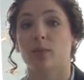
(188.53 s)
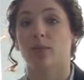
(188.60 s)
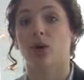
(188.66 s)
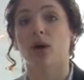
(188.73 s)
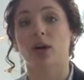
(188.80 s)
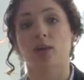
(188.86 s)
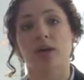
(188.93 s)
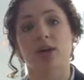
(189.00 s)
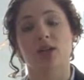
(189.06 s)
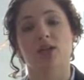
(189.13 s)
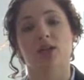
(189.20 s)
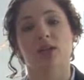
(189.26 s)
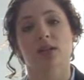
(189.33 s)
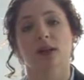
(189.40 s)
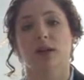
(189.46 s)
broader
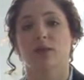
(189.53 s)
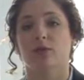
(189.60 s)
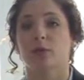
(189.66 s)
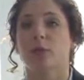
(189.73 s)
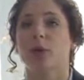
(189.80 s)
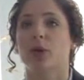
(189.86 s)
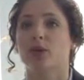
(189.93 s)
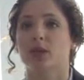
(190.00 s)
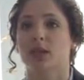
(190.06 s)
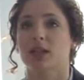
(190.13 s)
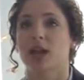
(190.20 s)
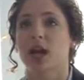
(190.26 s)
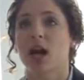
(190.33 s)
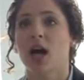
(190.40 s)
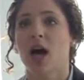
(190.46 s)
picture and kind of proposing